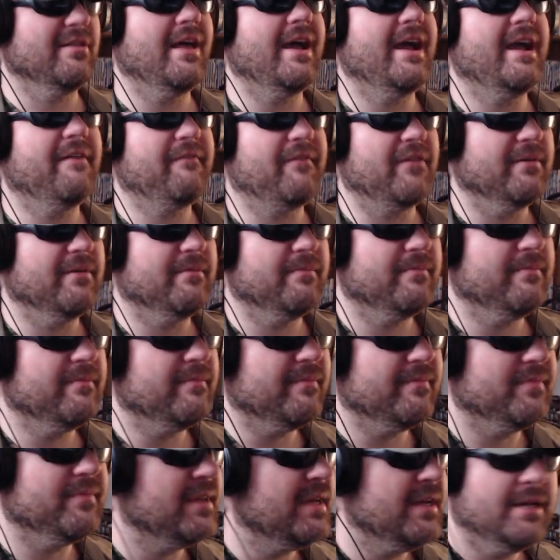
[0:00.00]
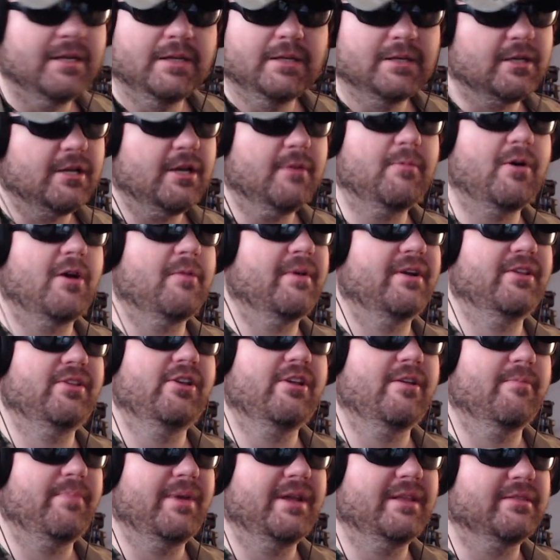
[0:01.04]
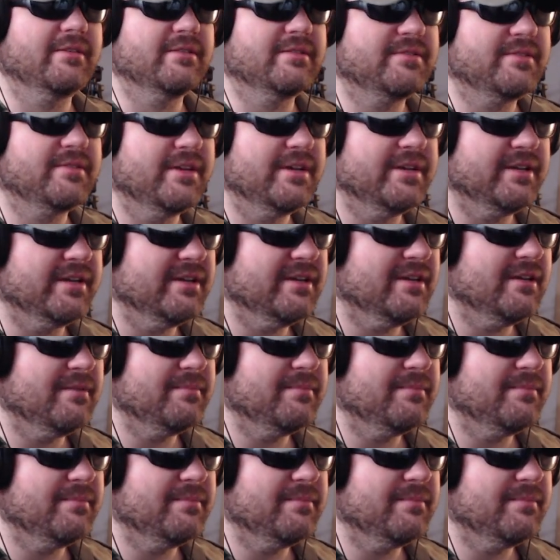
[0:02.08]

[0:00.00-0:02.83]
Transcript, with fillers: laughing. Come on, man, you can beat this thing